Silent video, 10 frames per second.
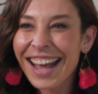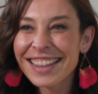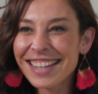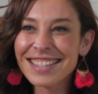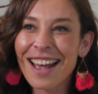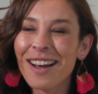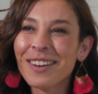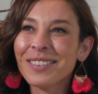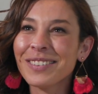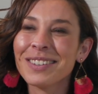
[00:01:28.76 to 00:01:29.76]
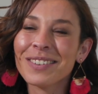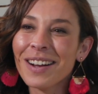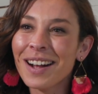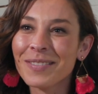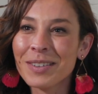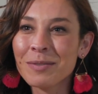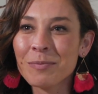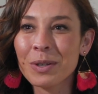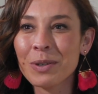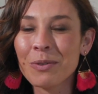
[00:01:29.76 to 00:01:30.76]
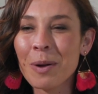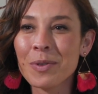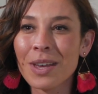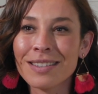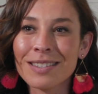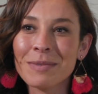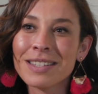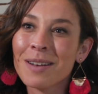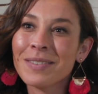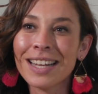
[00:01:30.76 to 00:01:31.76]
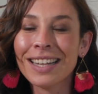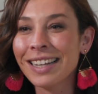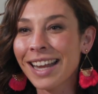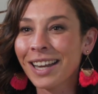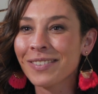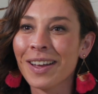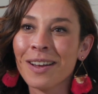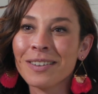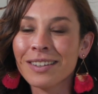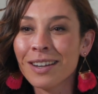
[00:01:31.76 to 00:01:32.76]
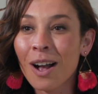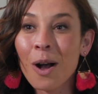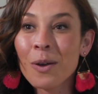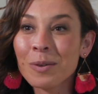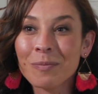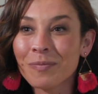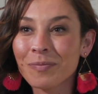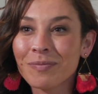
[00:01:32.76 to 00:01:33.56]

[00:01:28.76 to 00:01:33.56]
and that's how we grew up. And we grew up with customers coming in and out of our home.